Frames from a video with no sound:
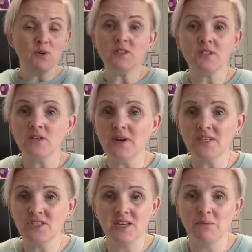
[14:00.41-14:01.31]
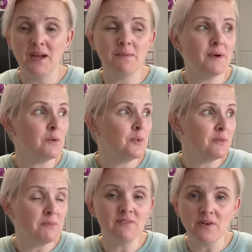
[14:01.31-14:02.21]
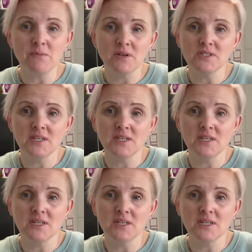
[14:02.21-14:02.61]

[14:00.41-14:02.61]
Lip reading: honest, I don't actually take my handbag with me very much